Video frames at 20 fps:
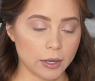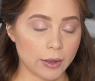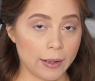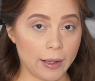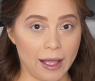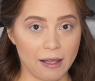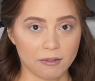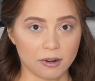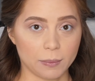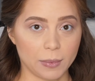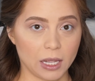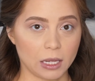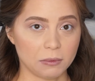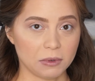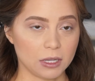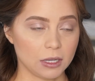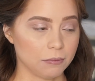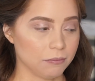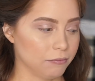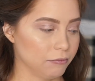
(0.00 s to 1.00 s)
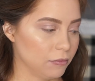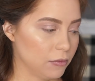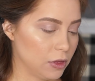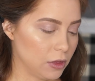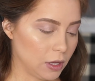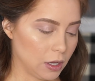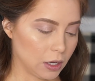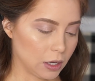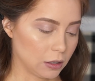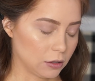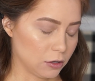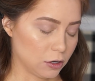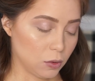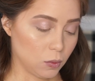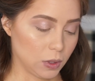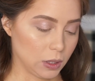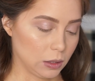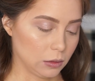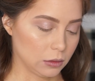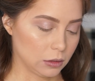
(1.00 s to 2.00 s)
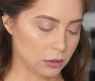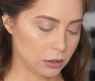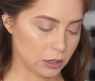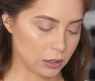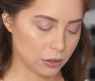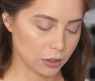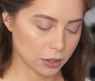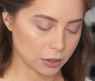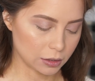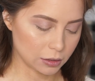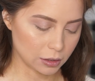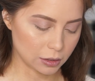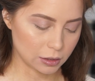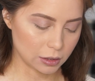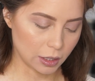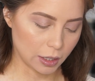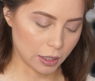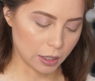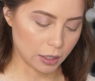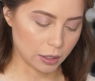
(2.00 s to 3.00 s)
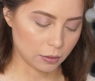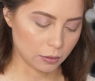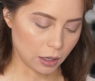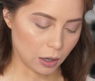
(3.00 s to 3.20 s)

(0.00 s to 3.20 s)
having a baby thing. I don't know what else there is to say.